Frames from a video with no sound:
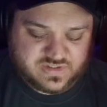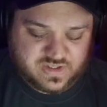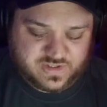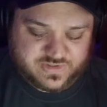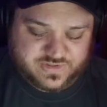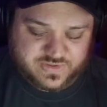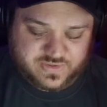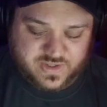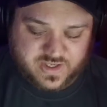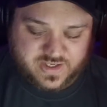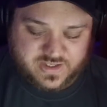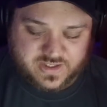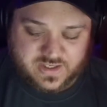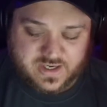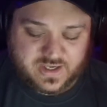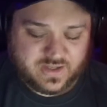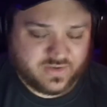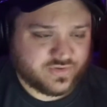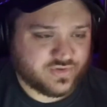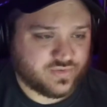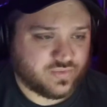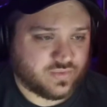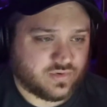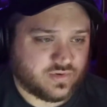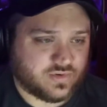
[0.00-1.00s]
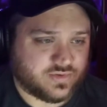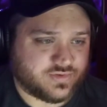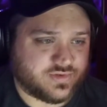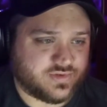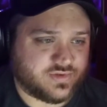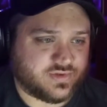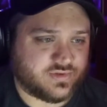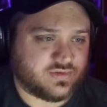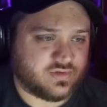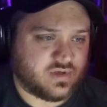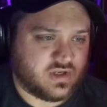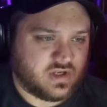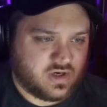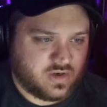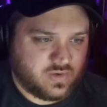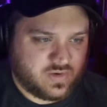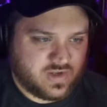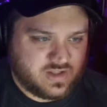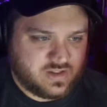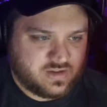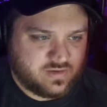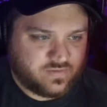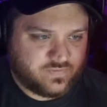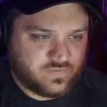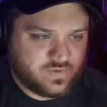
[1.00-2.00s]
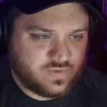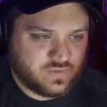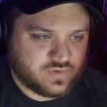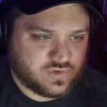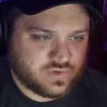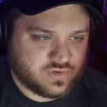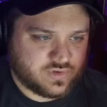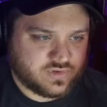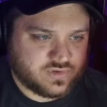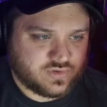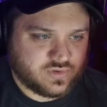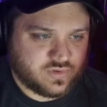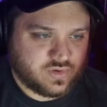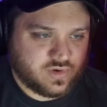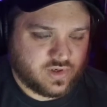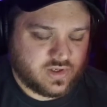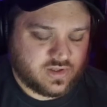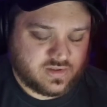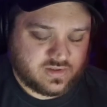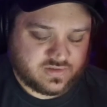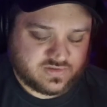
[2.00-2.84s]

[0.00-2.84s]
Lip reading: is also like an Elseworlds, in the future story.